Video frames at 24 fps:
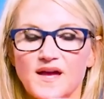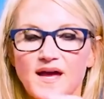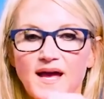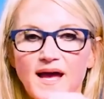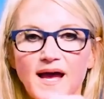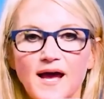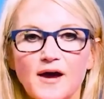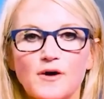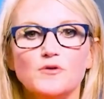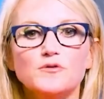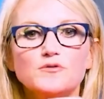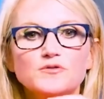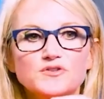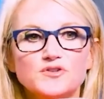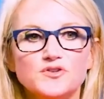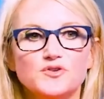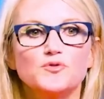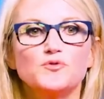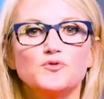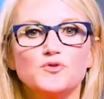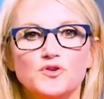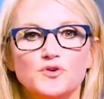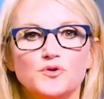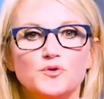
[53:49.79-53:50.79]
how
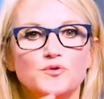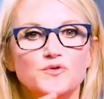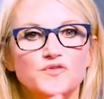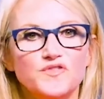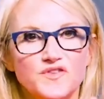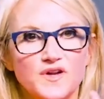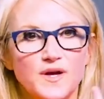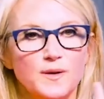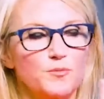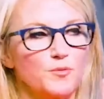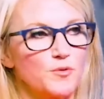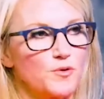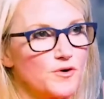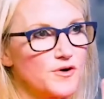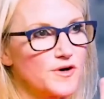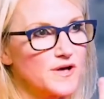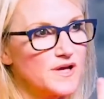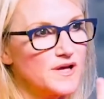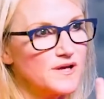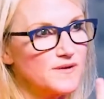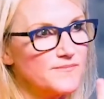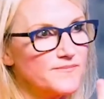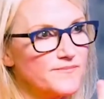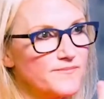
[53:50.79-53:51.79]
do you stop
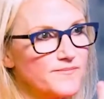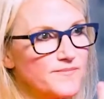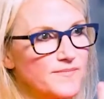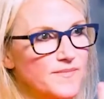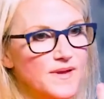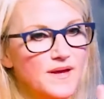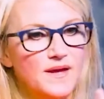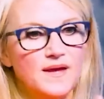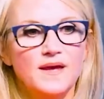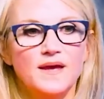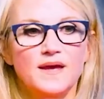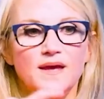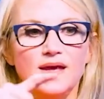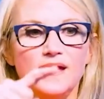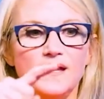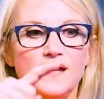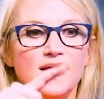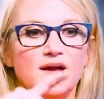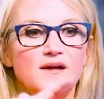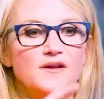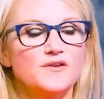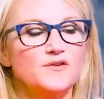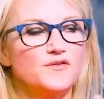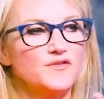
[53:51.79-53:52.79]
worrying, and
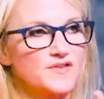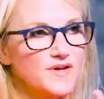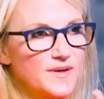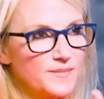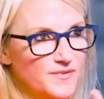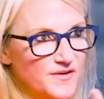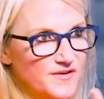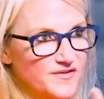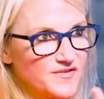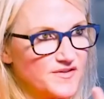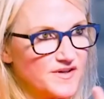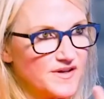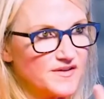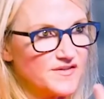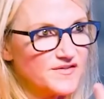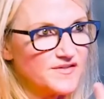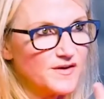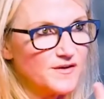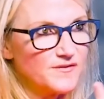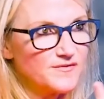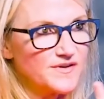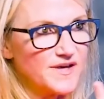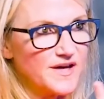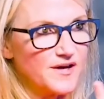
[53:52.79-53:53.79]
how do you stop listening to
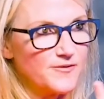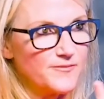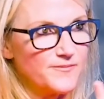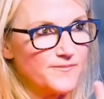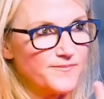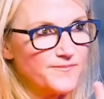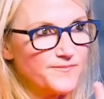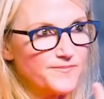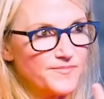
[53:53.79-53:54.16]
self-doubt?